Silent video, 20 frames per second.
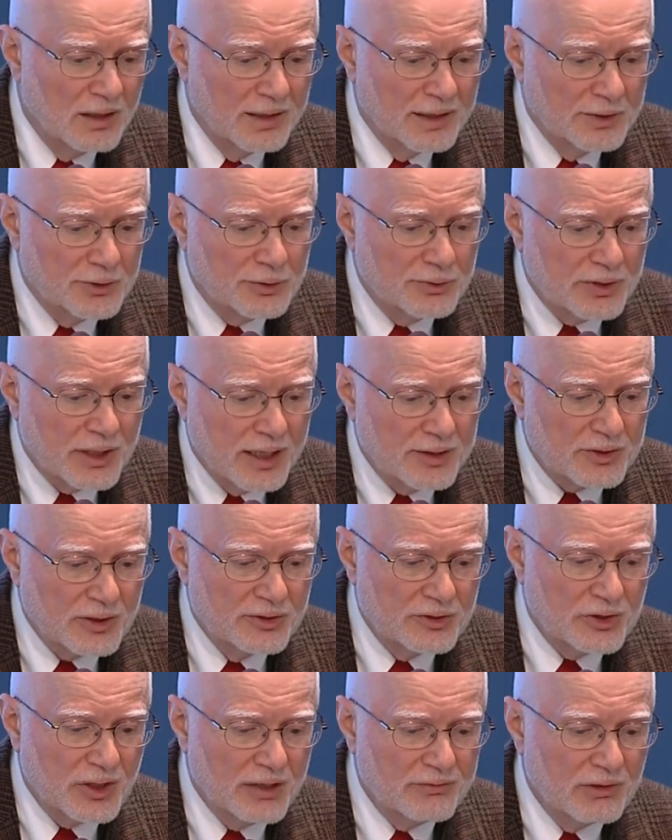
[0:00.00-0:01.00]
In
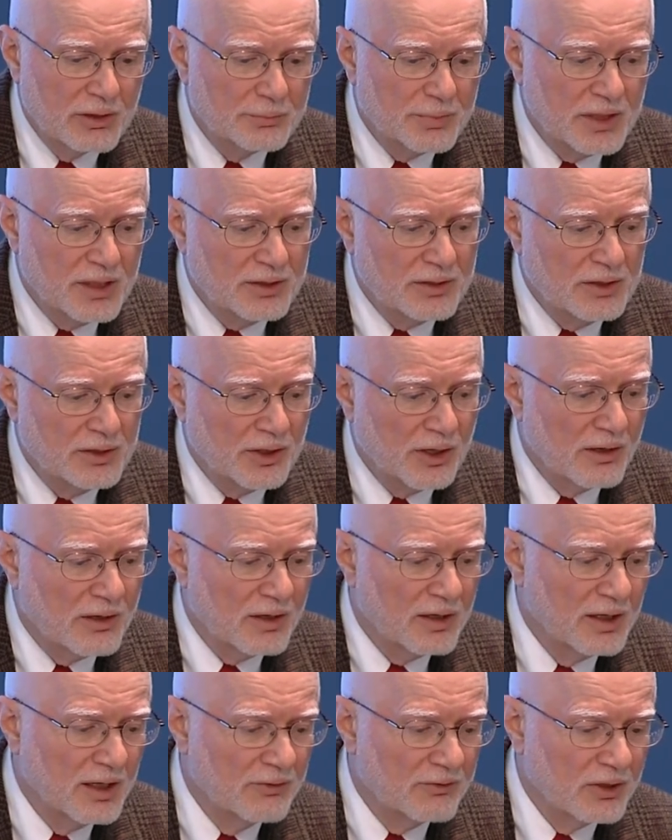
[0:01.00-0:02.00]
2007, the peak
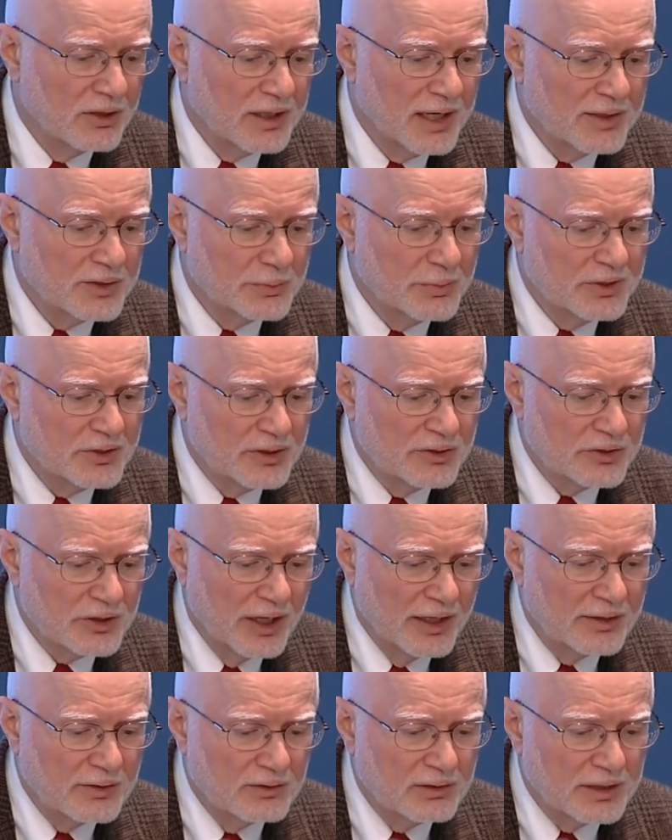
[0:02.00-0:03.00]
year of the last business
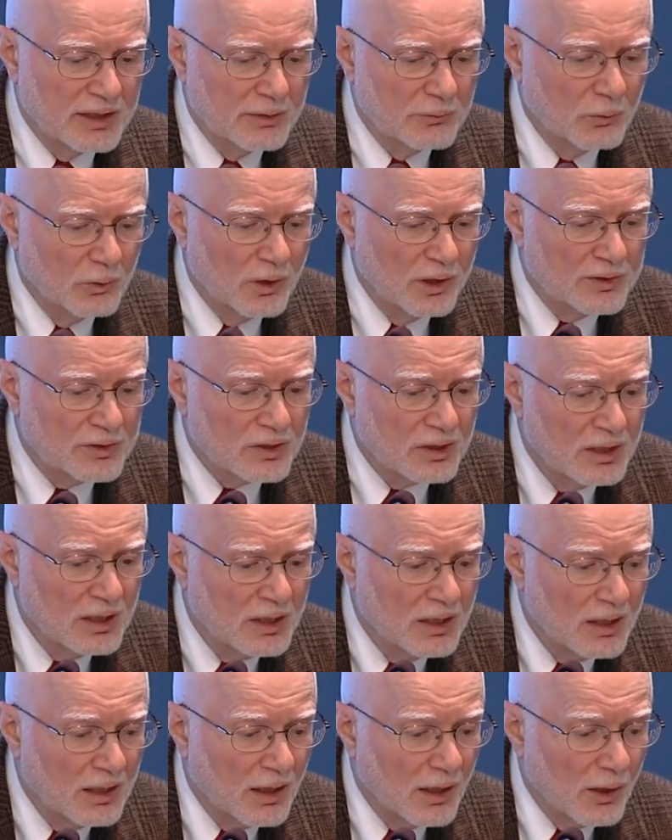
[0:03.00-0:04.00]
cycle, it was
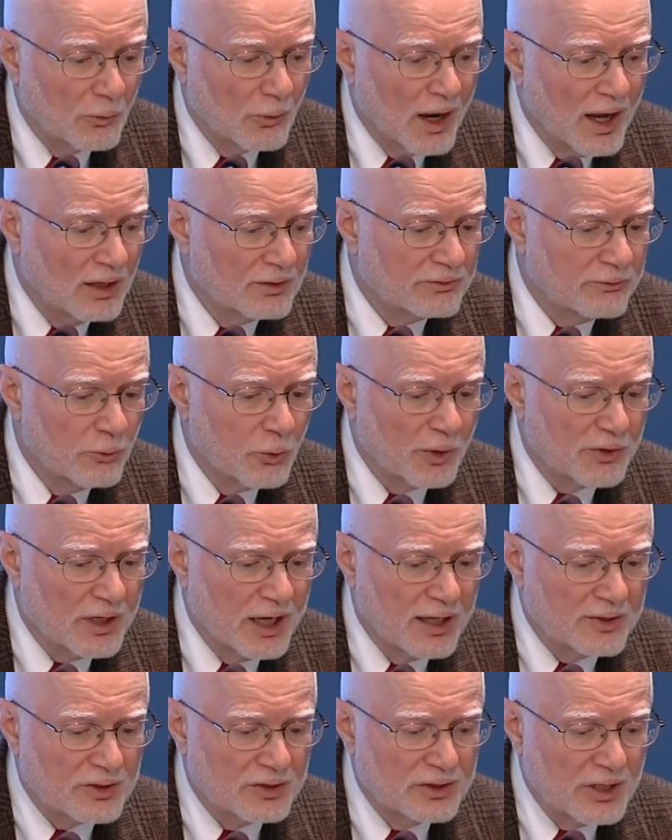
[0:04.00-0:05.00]
around
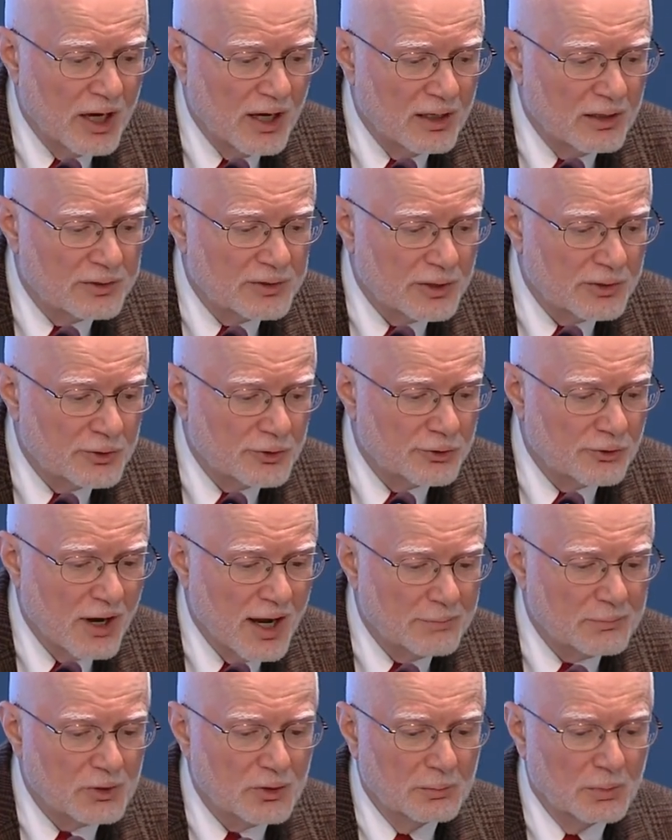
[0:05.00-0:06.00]
$4,000. It's
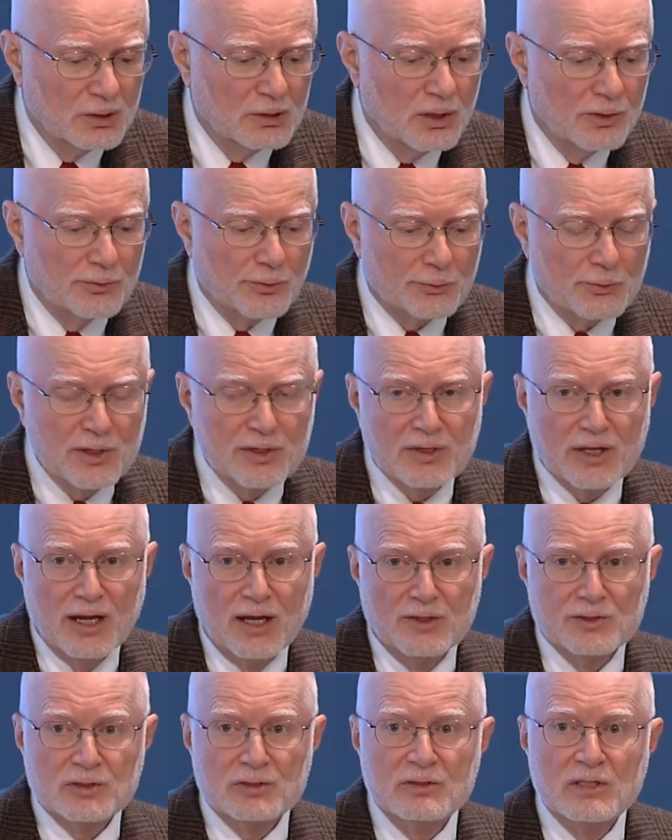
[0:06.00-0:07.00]
dropped to below
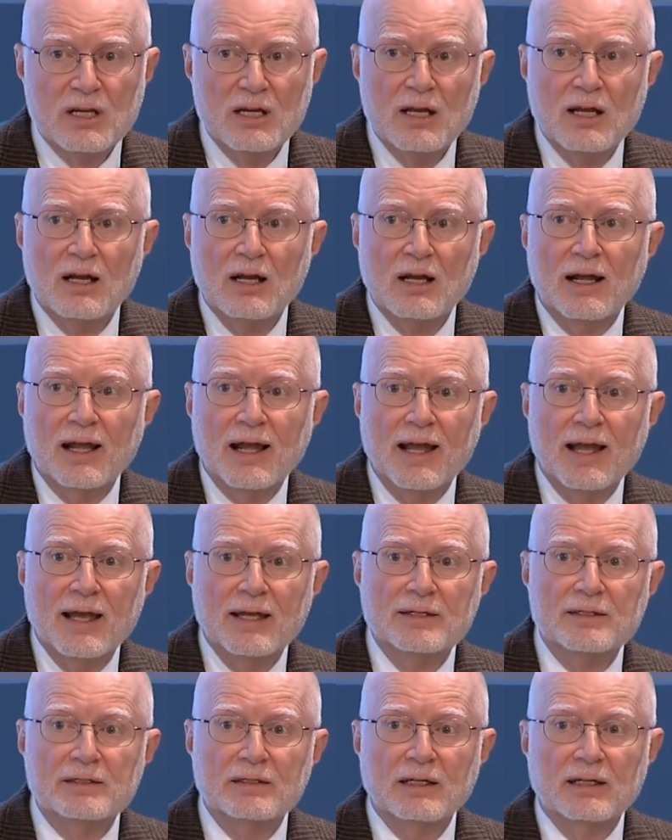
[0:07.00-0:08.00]
$3,000,
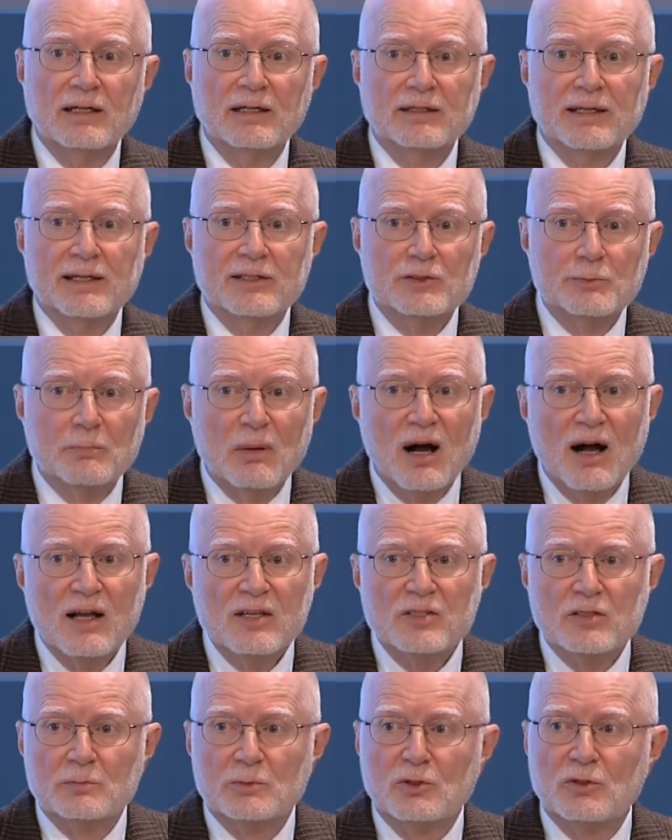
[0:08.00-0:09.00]
and it's
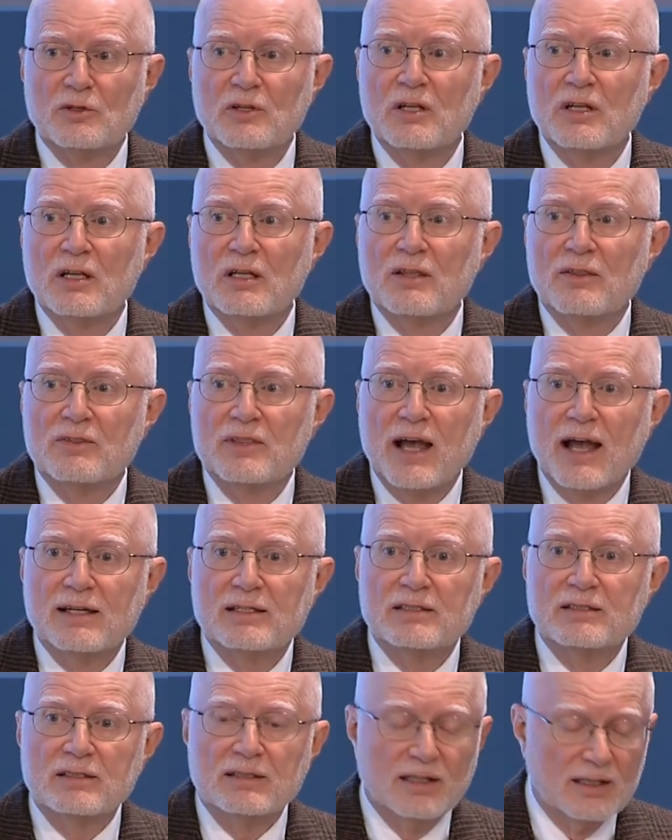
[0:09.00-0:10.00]
possible
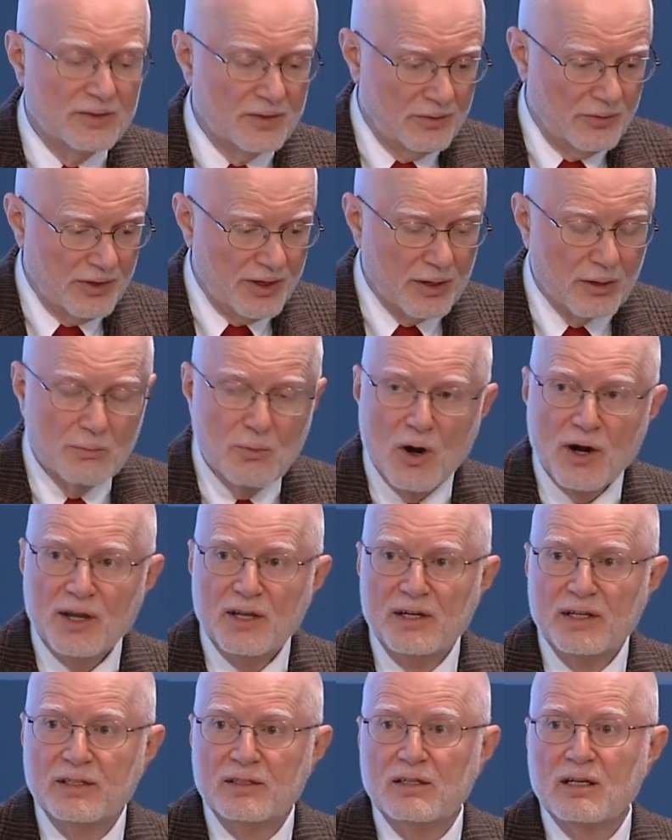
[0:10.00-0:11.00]
that their
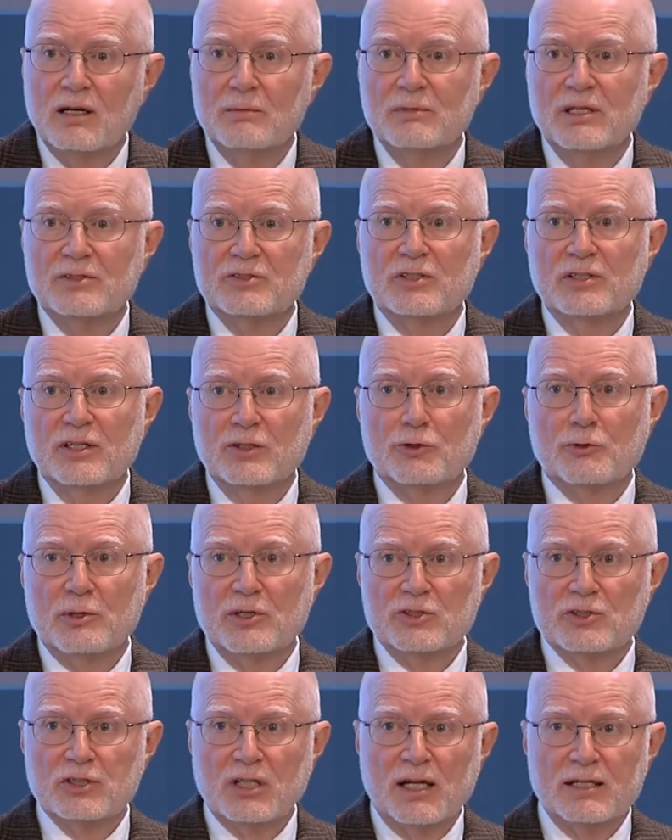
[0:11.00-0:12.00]
market income has
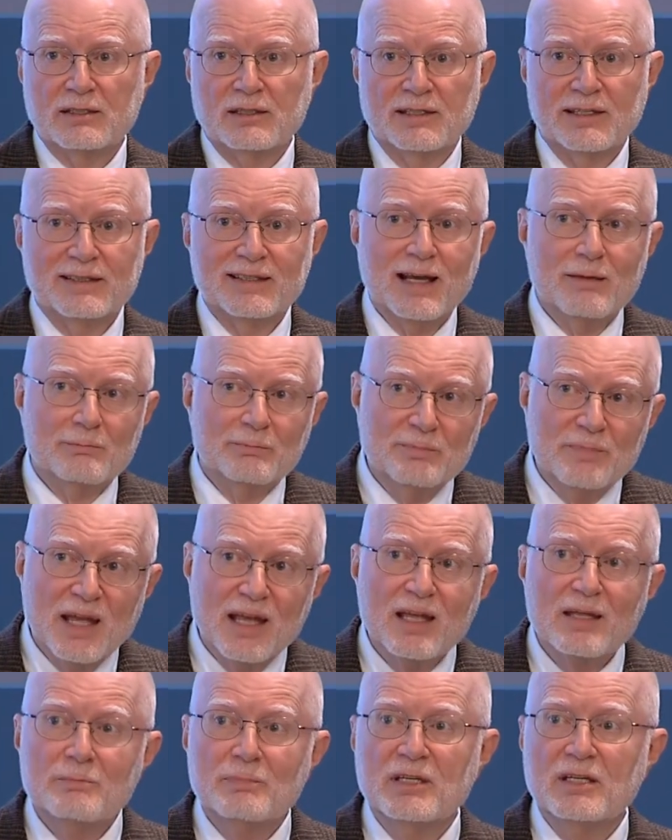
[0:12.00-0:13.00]
increased slightly, and that
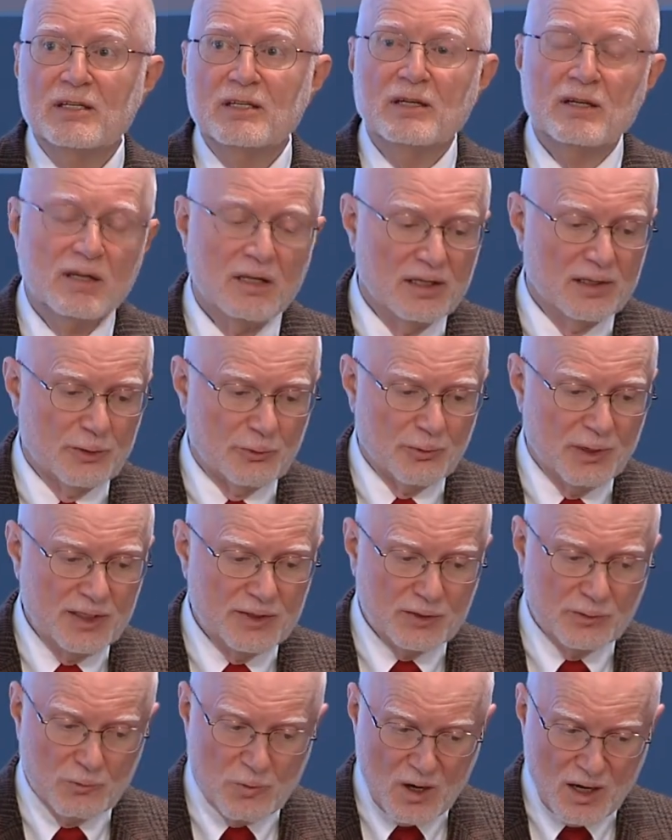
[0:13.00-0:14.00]
may be the
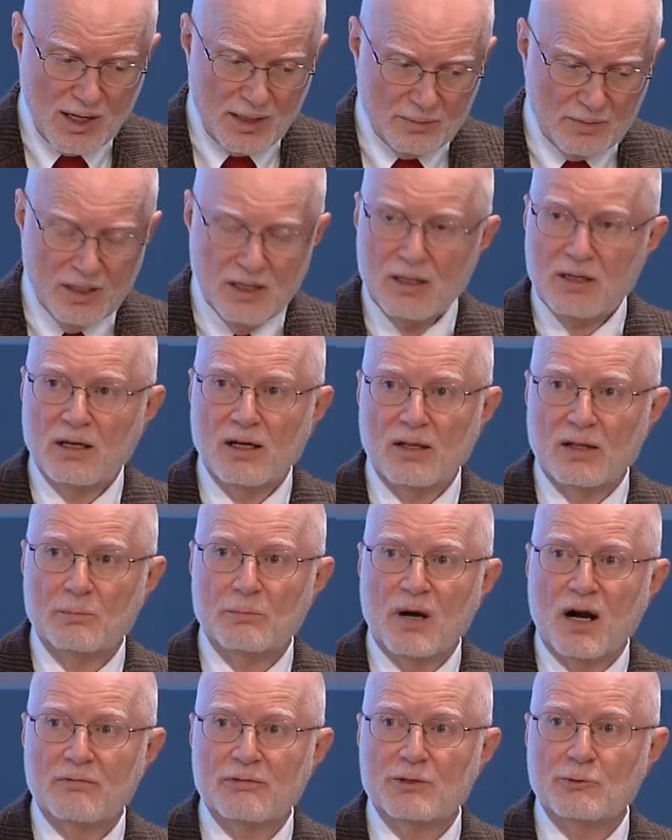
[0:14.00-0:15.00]
reason why
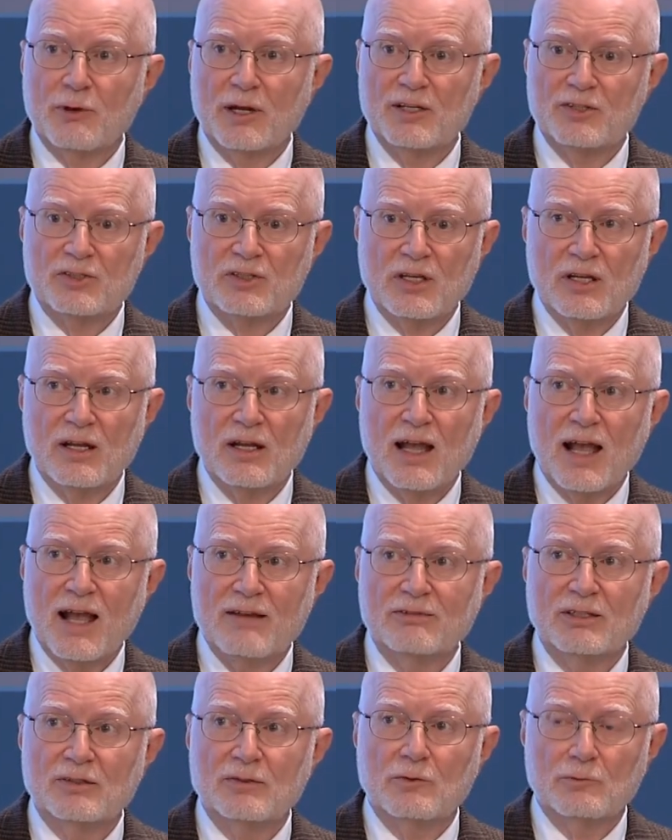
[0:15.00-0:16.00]
the poverty rates
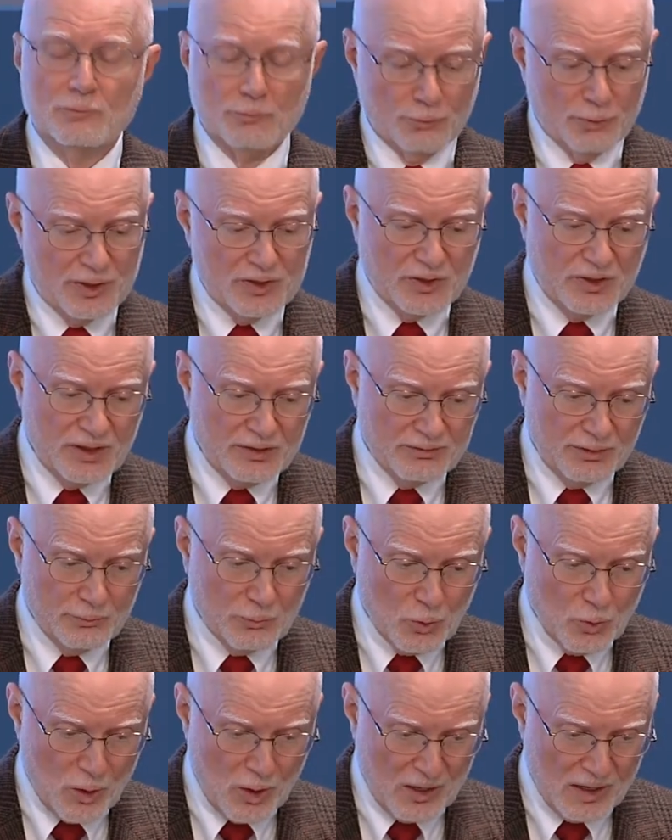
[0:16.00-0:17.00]
haven't risen
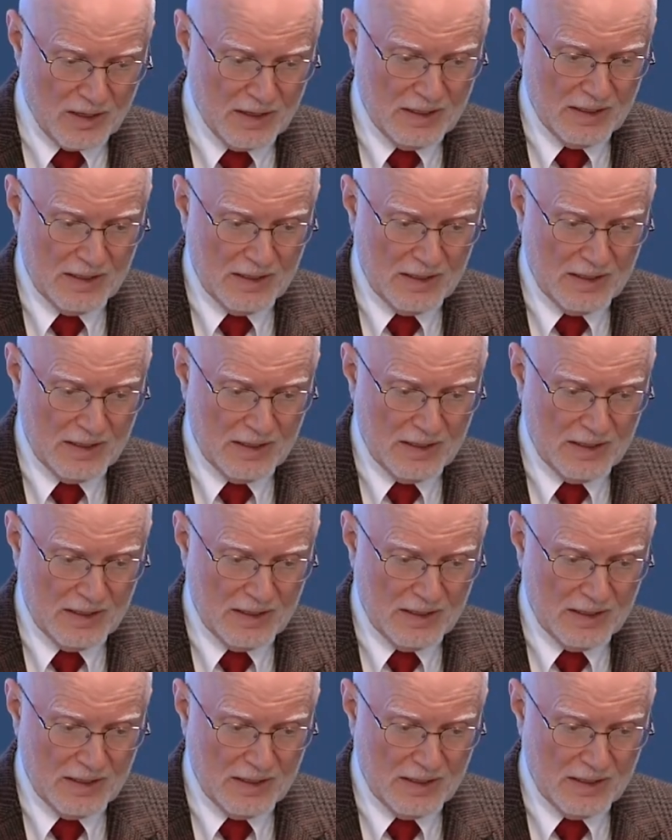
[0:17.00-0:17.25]
even more.